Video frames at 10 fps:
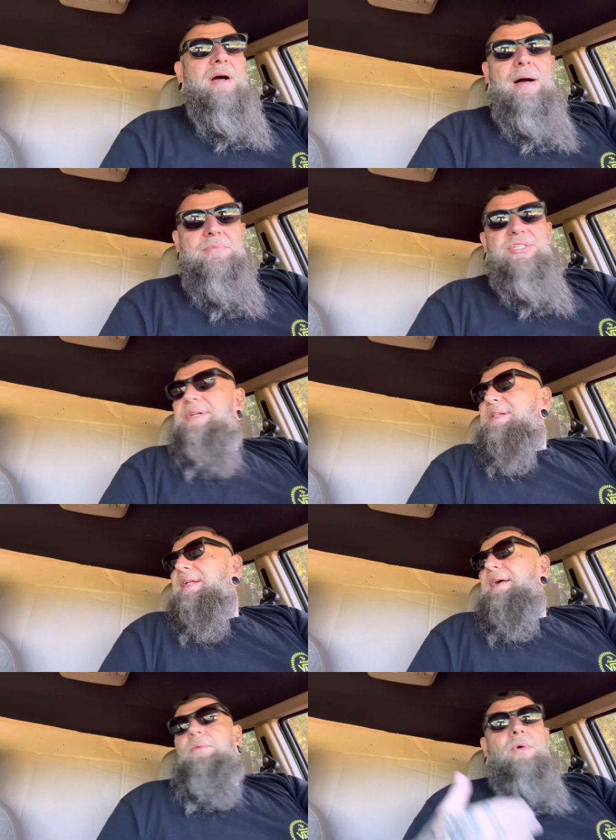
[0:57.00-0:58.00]
I'm just
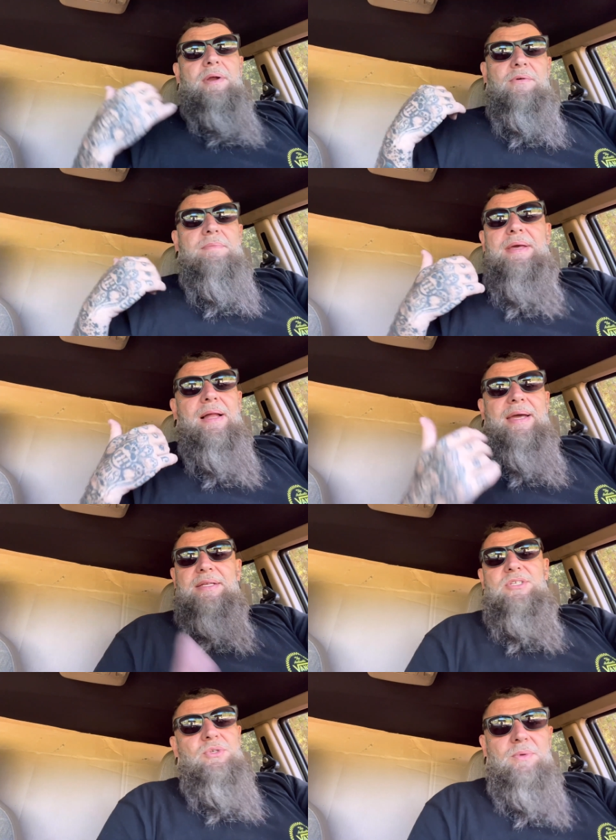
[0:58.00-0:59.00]
seeing what it would be
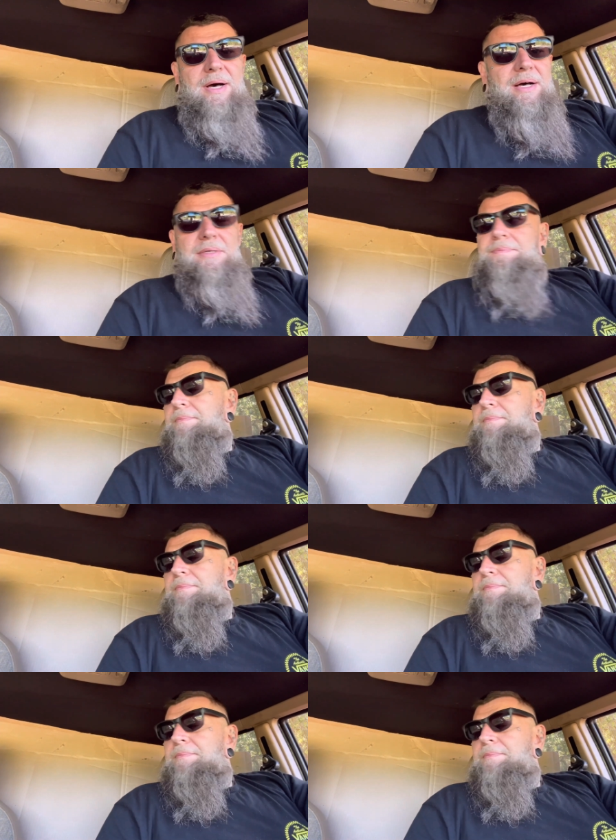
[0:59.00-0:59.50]
like to uh,